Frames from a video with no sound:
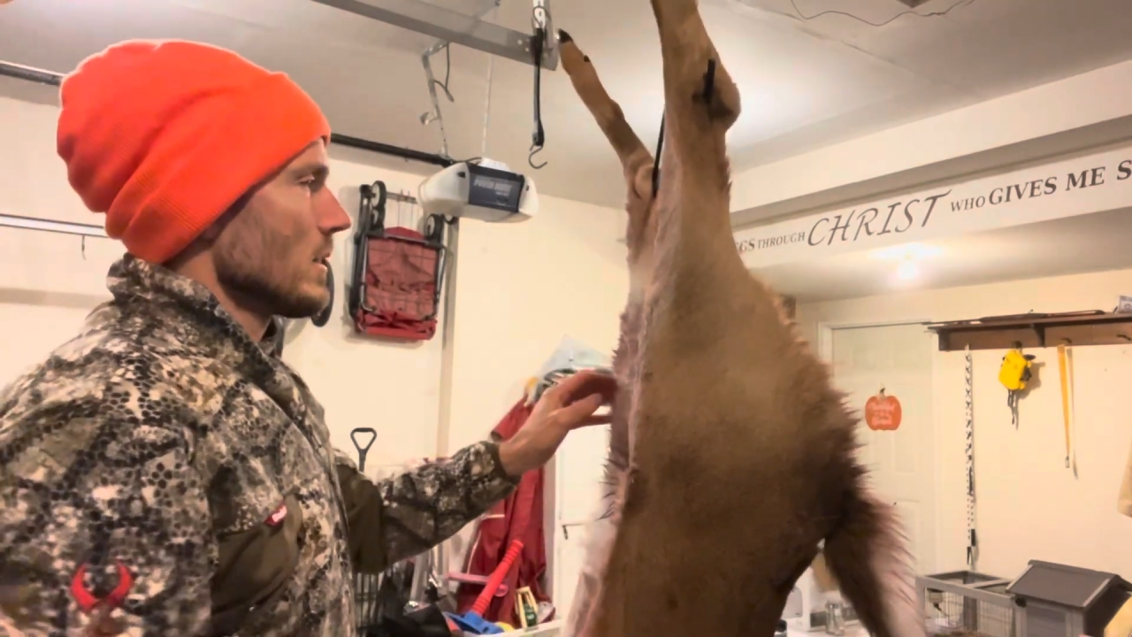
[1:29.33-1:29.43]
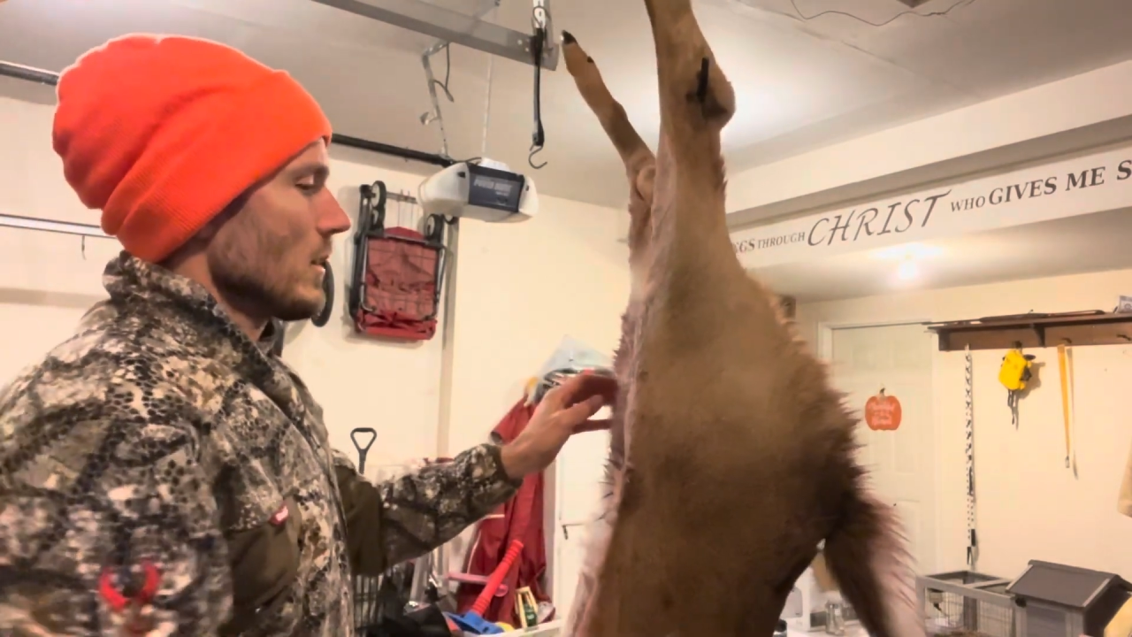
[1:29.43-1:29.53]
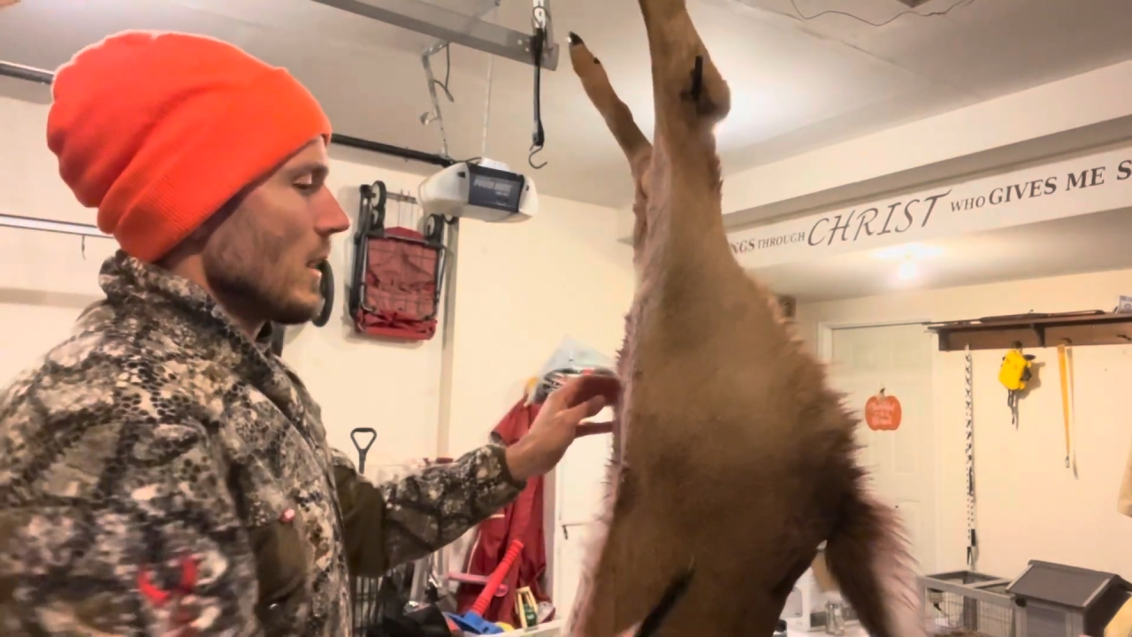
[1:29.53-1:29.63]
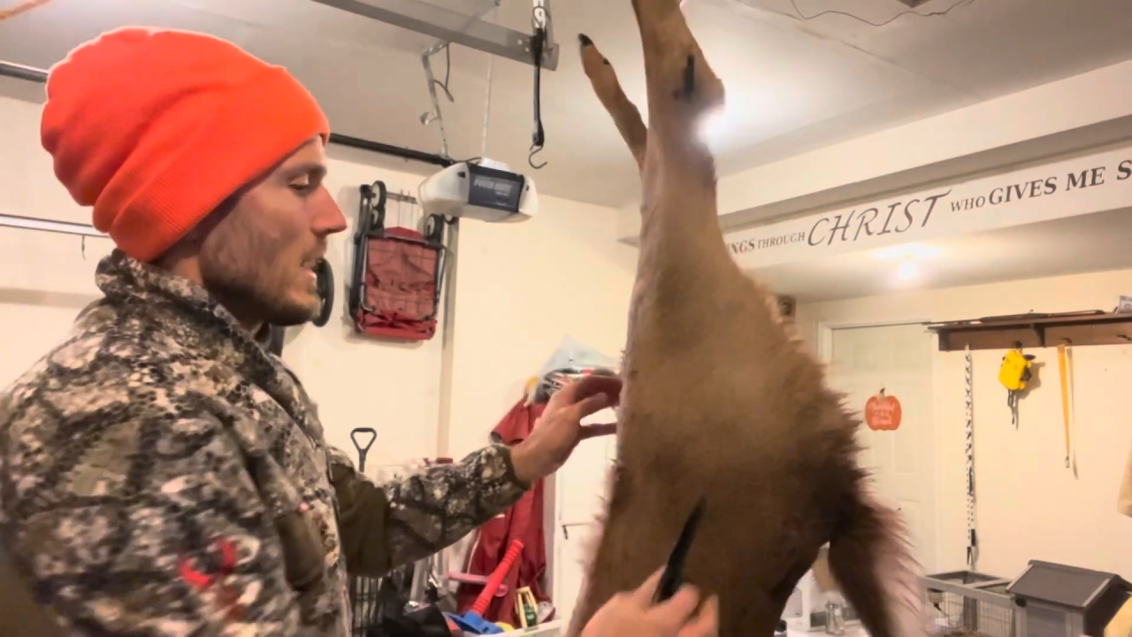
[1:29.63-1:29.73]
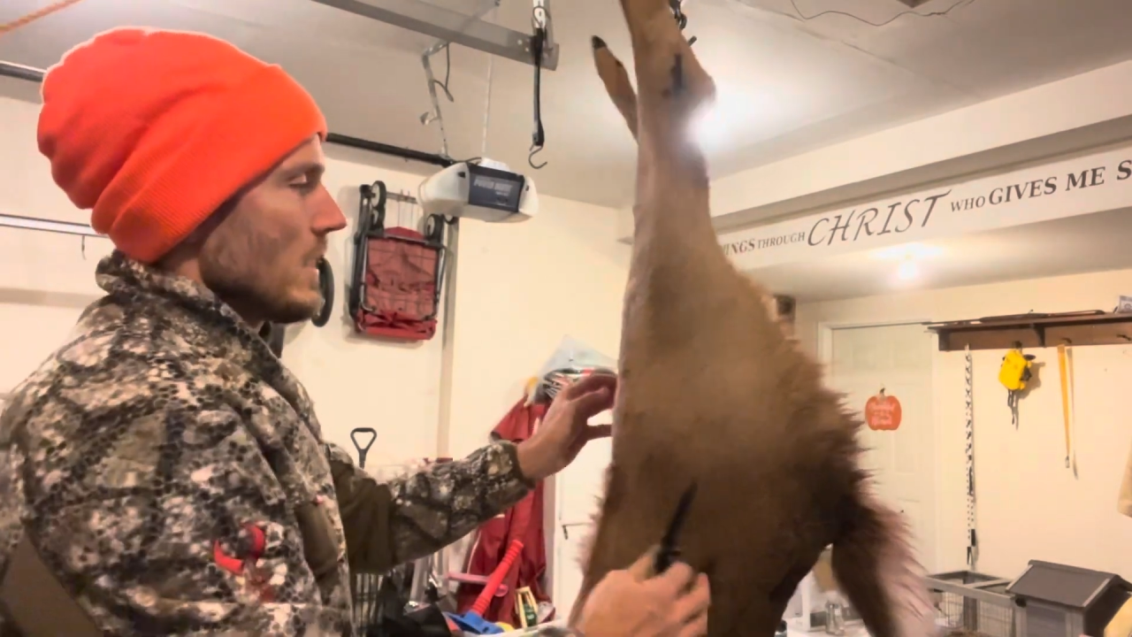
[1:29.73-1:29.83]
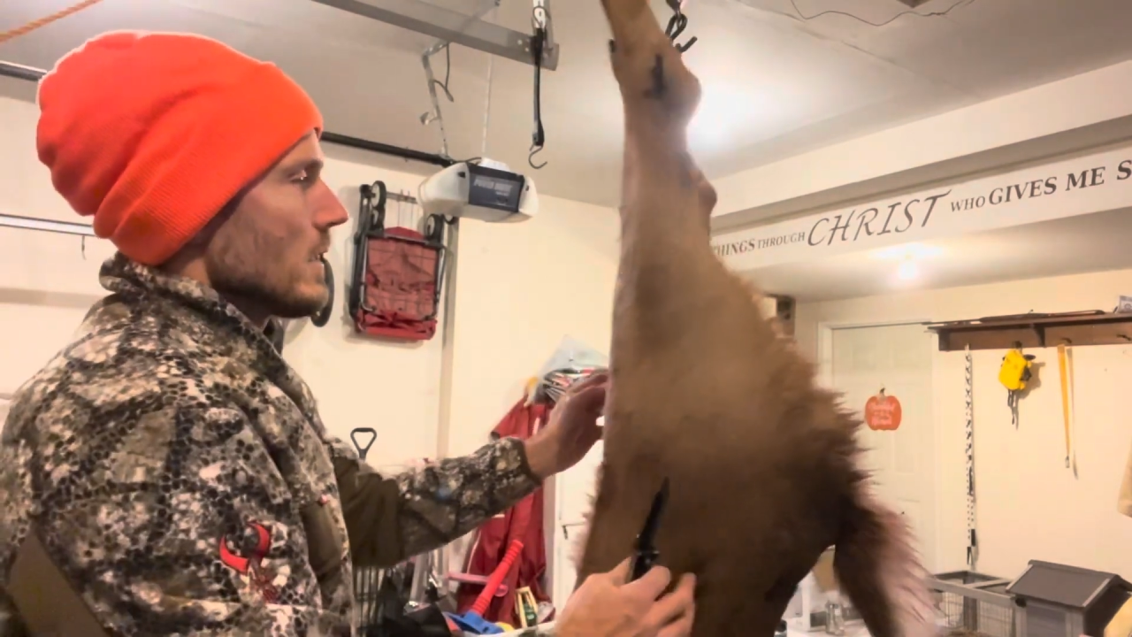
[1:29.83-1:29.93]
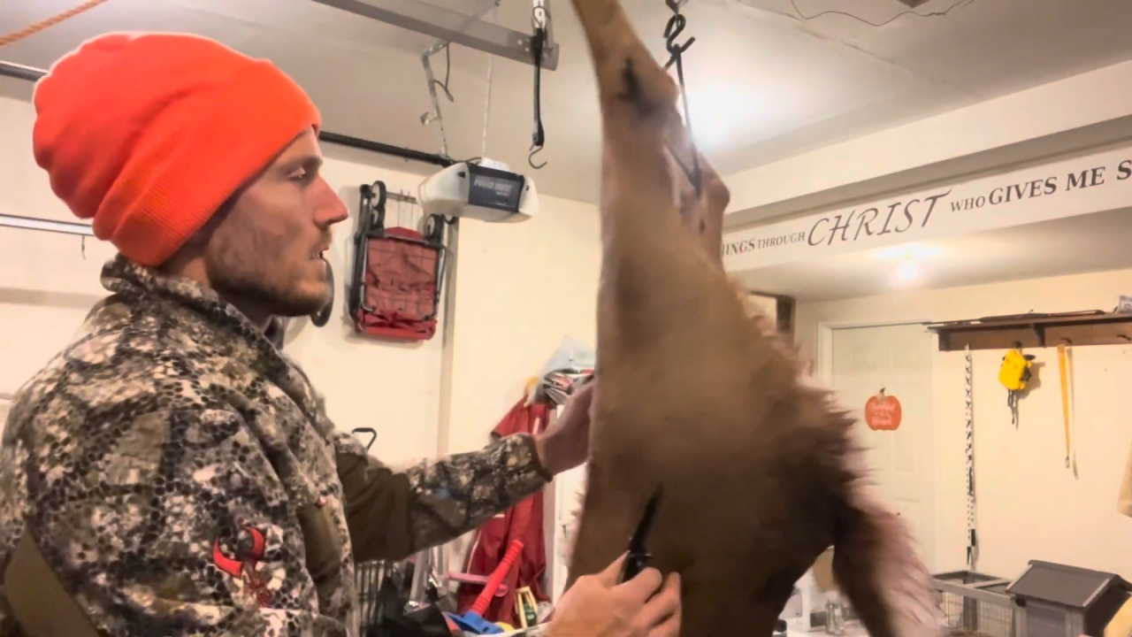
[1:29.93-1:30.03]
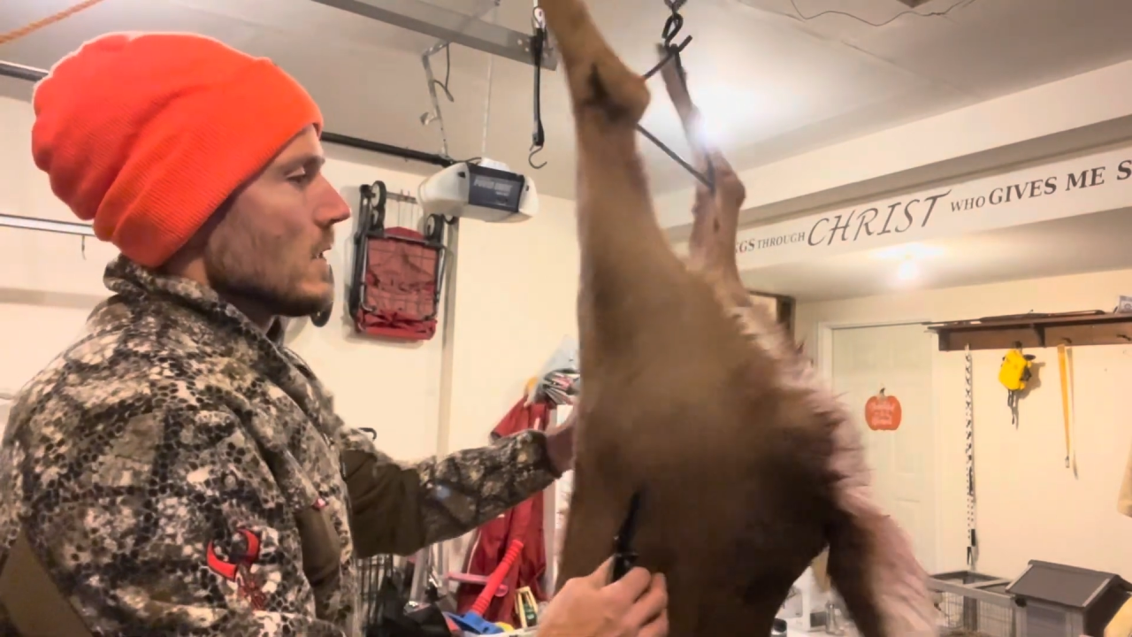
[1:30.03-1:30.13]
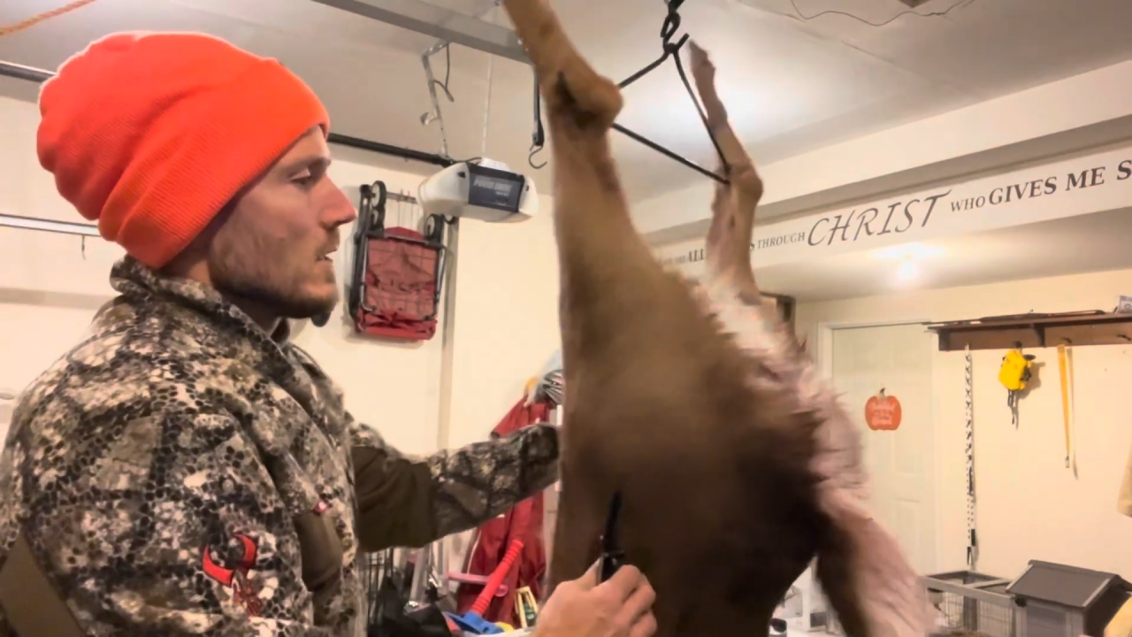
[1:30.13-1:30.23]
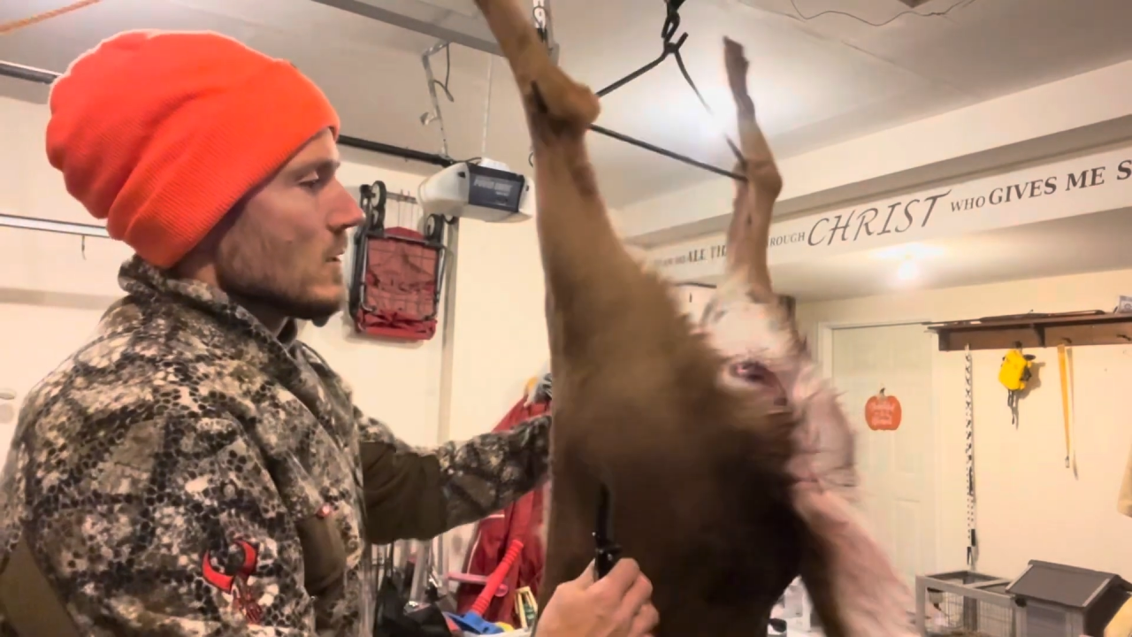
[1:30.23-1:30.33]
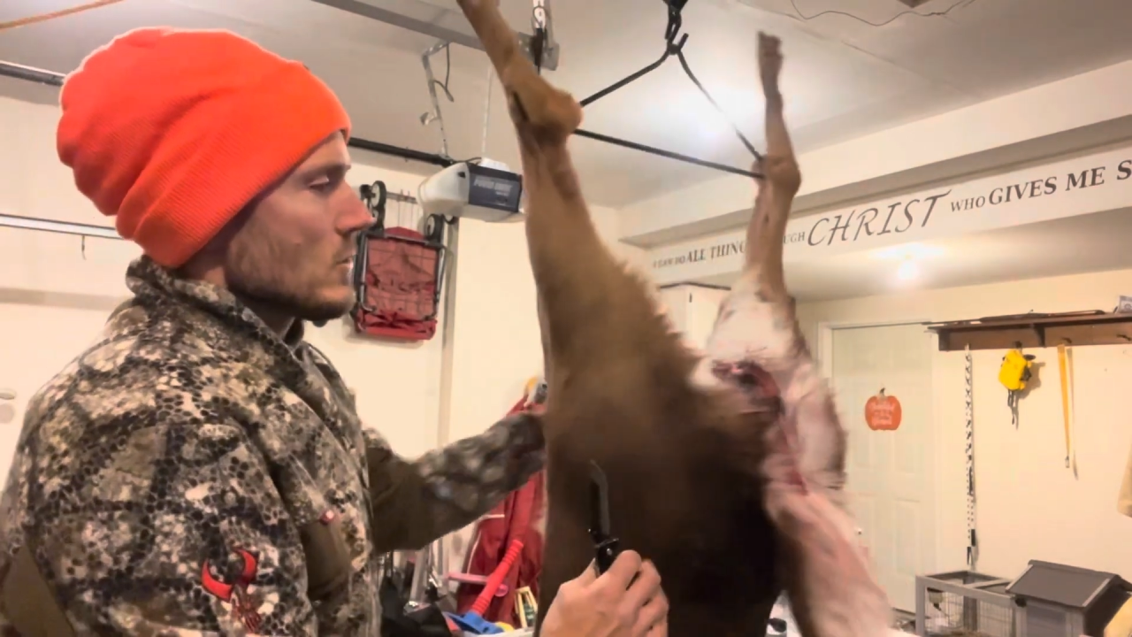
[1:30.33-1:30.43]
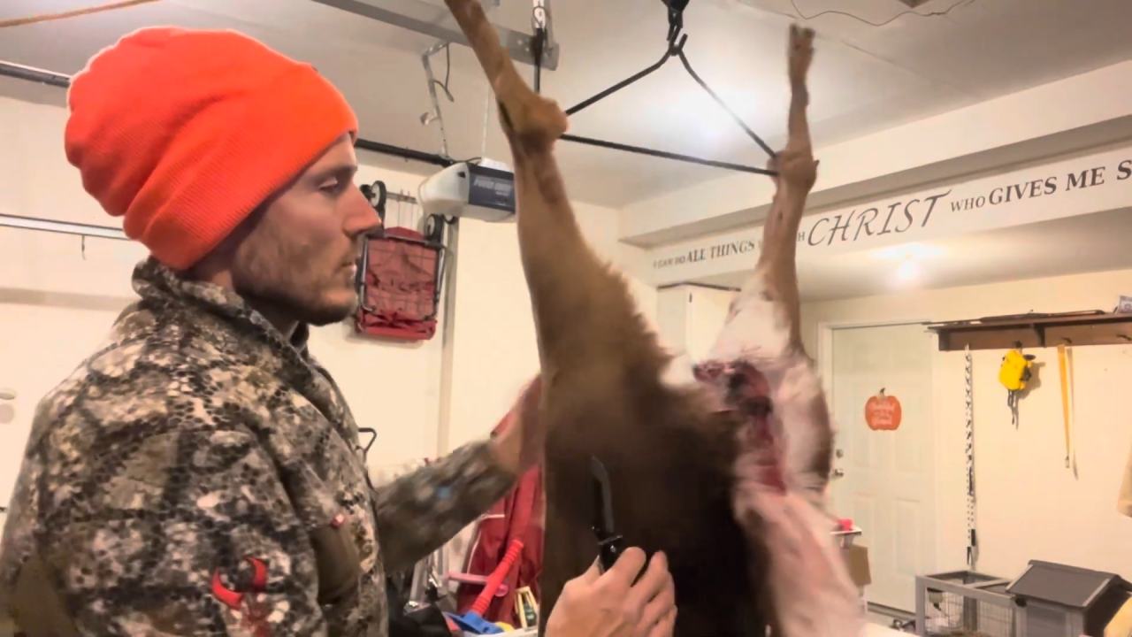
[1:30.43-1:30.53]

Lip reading: All right, so